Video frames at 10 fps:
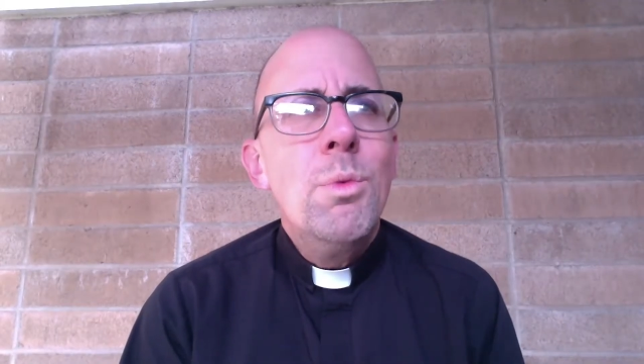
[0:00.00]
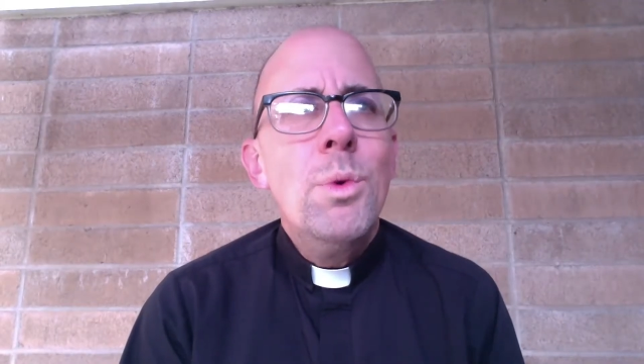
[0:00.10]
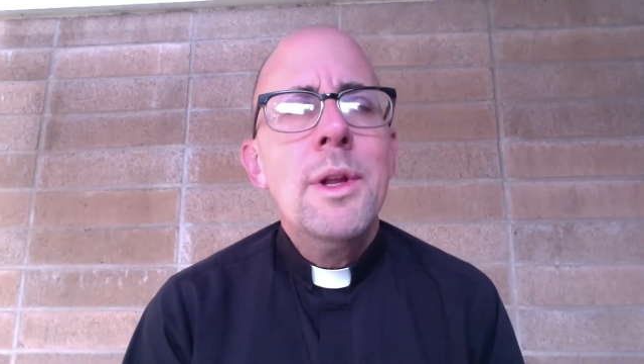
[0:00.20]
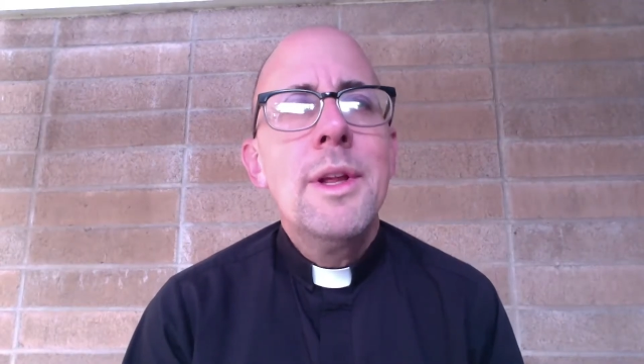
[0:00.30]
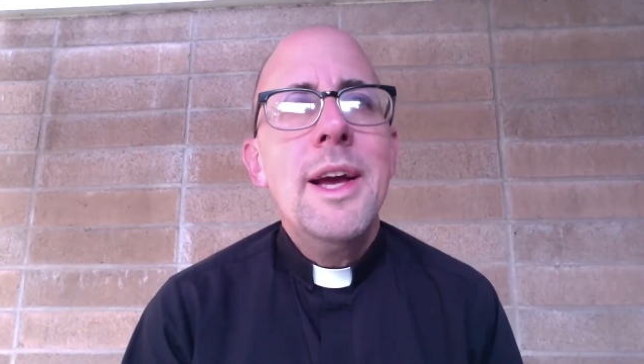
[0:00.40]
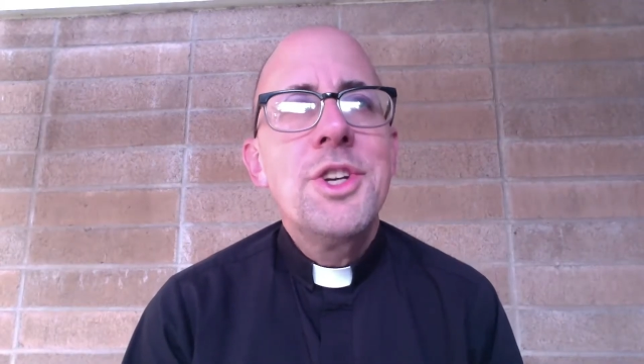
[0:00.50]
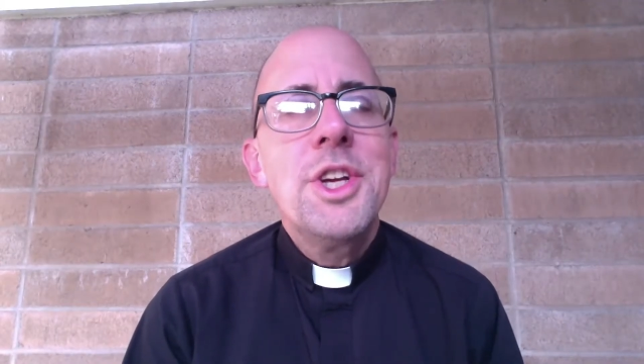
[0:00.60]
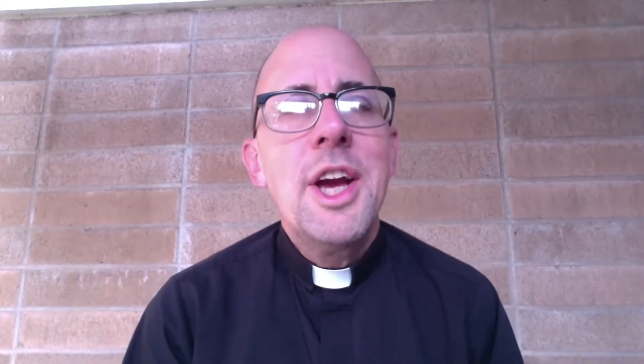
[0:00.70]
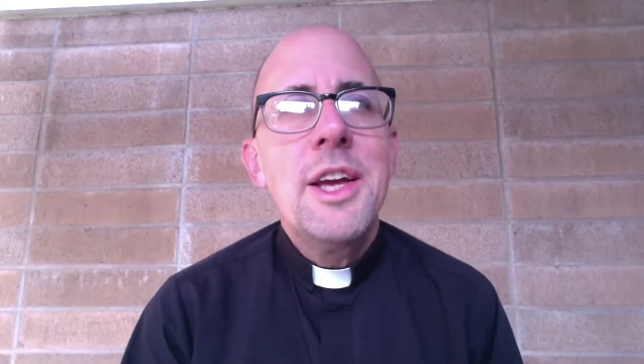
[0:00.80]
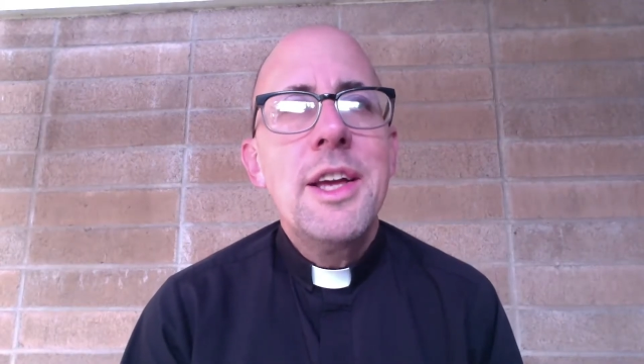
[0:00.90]
Well,
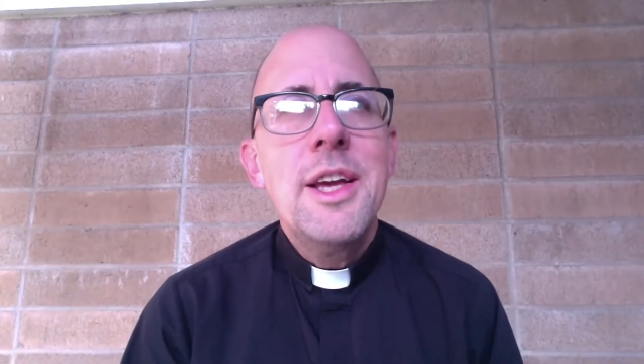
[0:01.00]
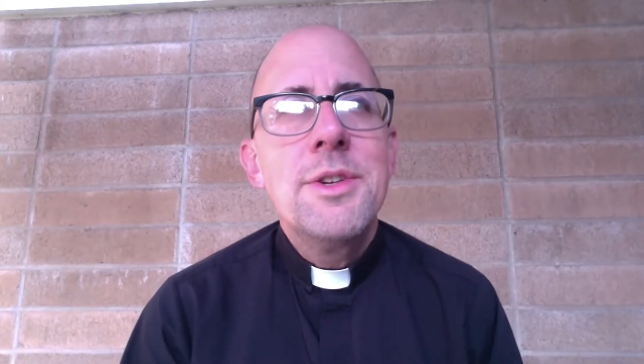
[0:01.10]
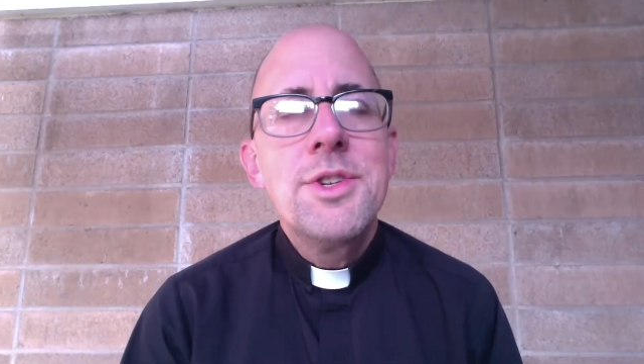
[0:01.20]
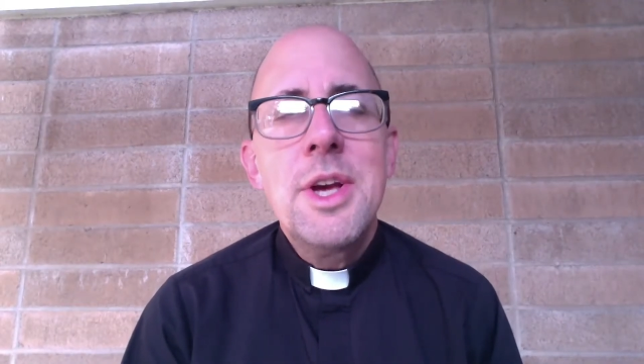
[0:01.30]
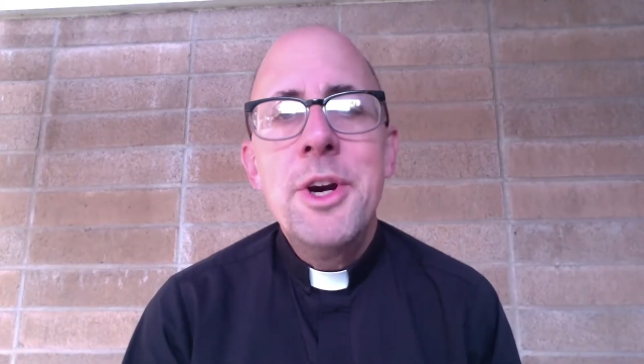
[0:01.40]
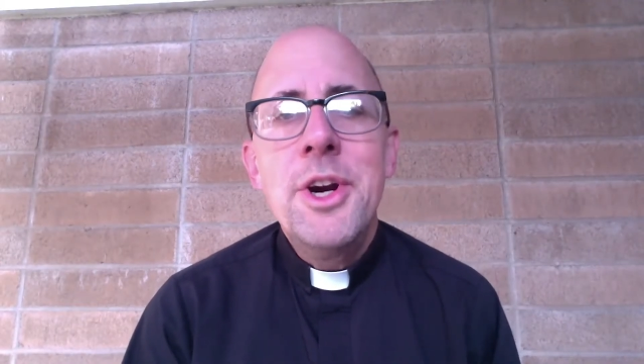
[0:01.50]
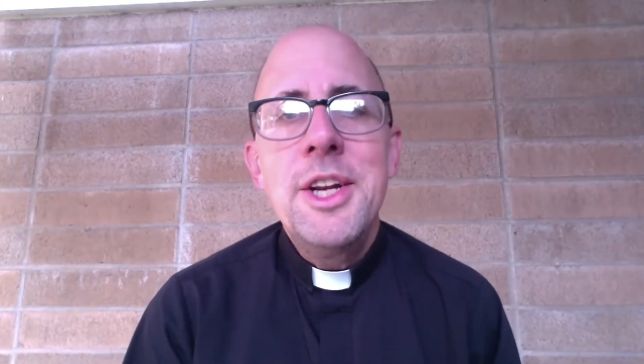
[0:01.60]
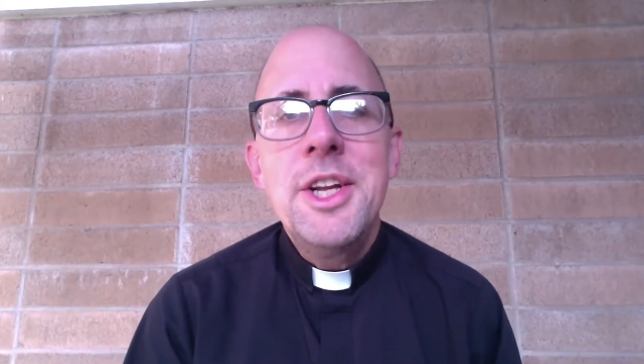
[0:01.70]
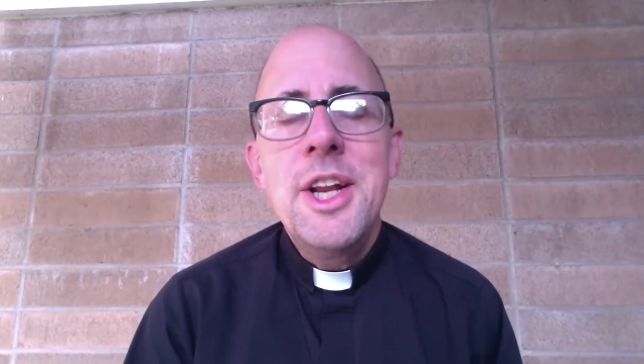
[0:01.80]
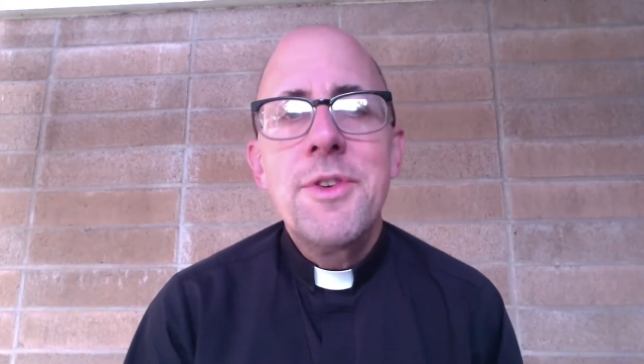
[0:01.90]
actually, in
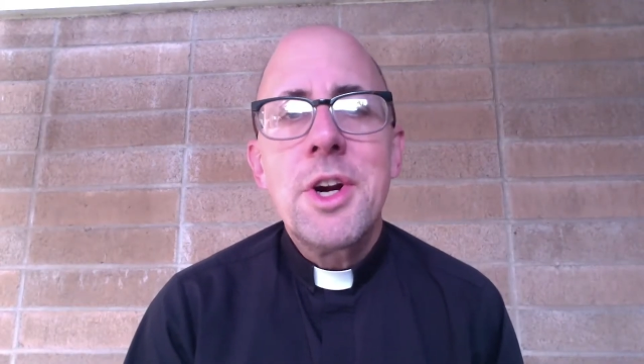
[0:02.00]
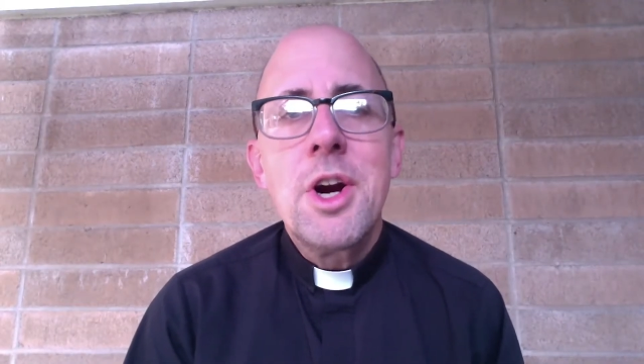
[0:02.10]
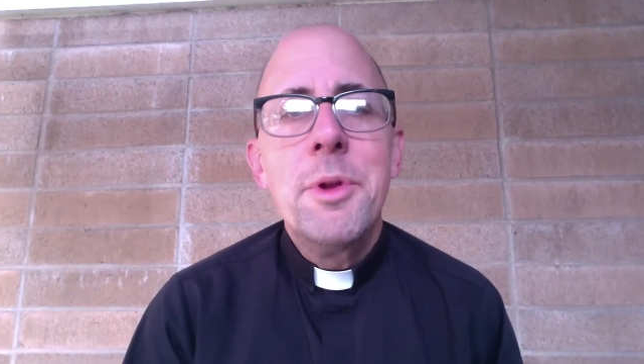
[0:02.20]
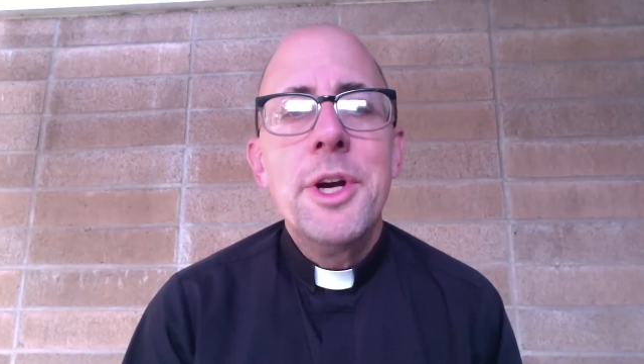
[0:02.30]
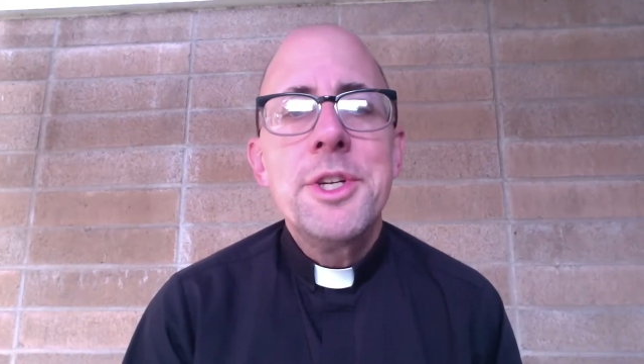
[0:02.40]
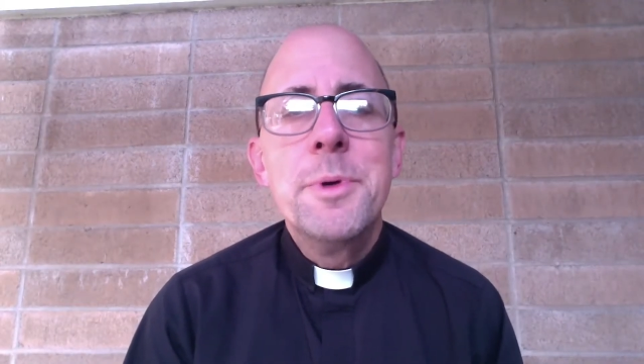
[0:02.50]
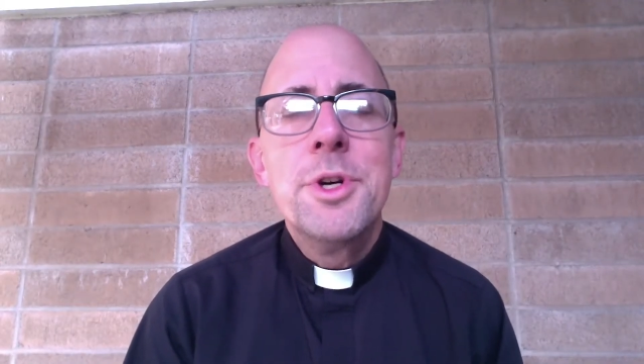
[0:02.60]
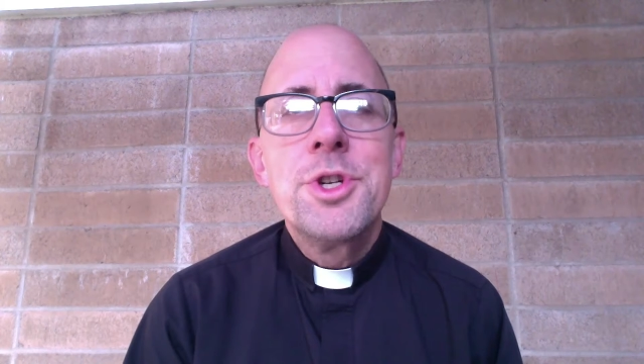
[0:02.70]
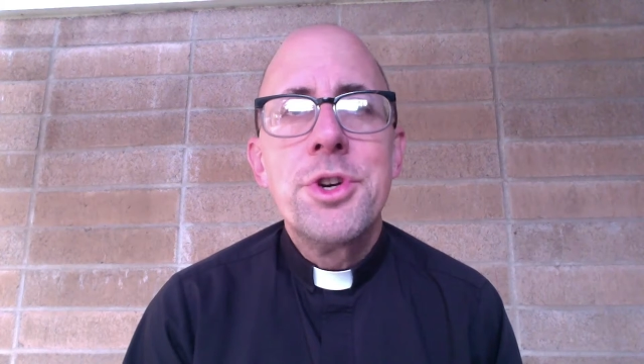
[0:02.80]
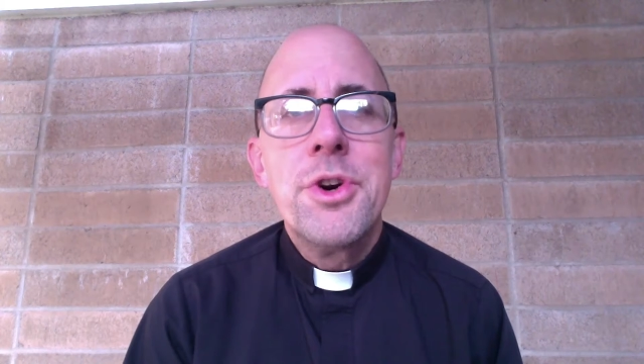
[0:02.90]
seminary, I did have a Carmelite
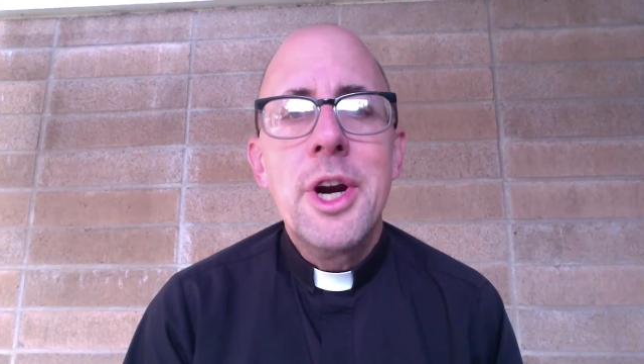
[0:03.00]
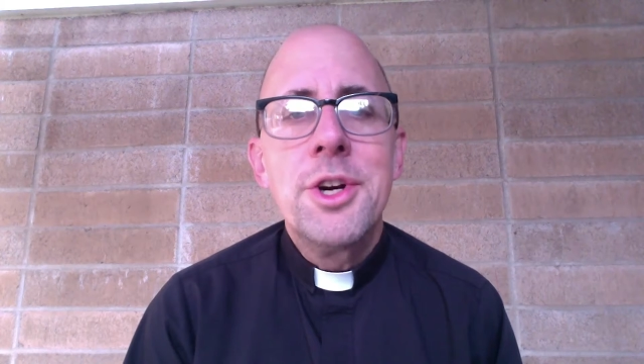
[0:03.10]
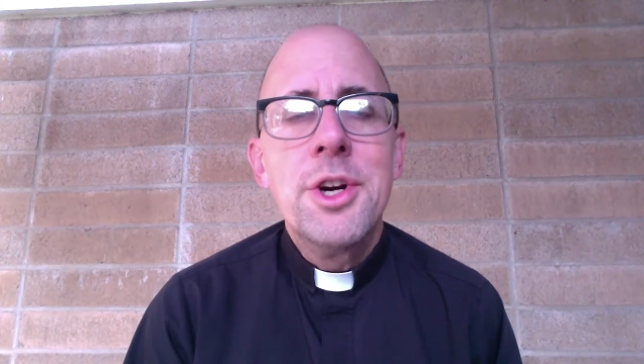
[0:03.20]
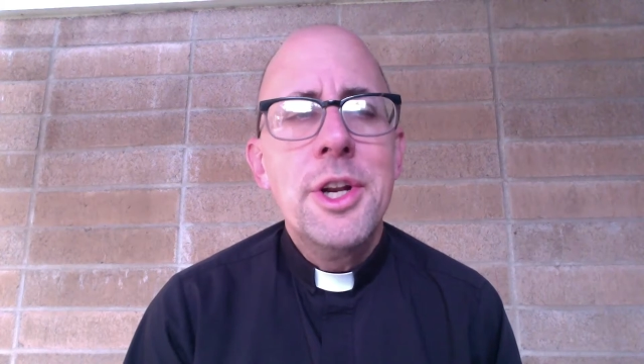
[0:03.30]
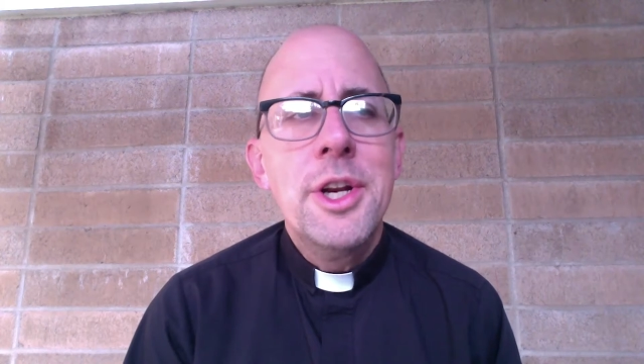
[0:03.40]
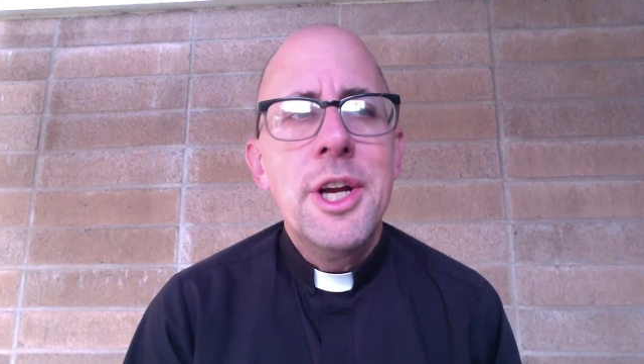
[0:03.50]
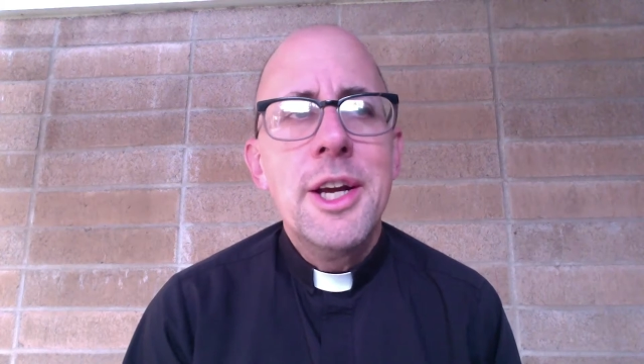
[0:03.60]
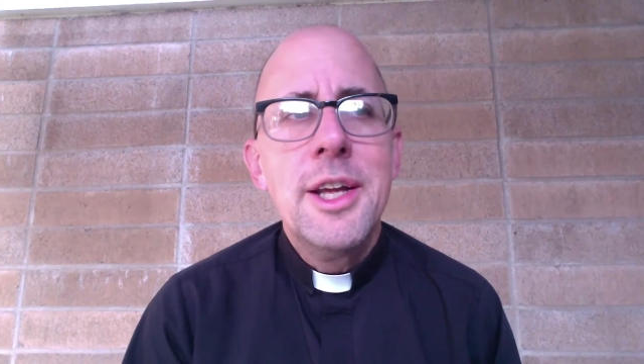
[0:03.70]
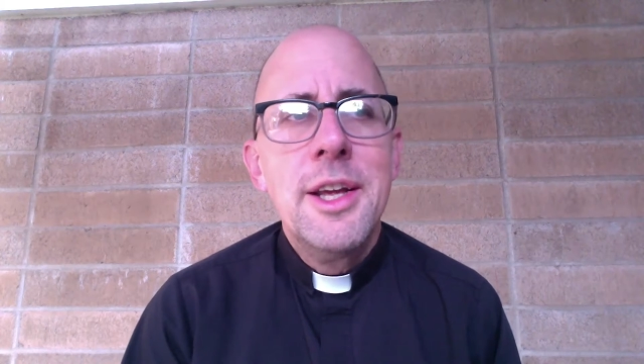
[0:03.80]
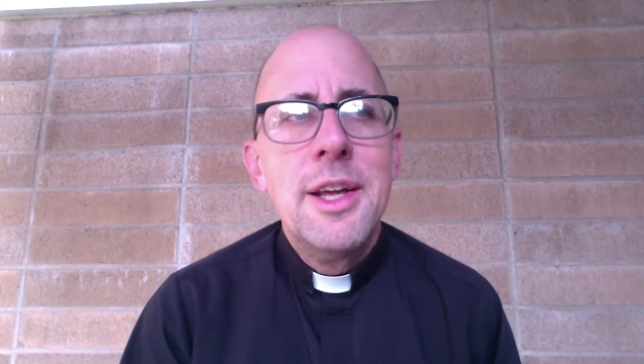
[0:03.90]
spiritual director,
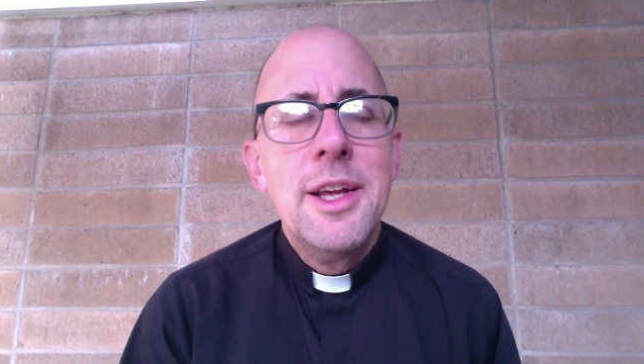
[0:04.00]
and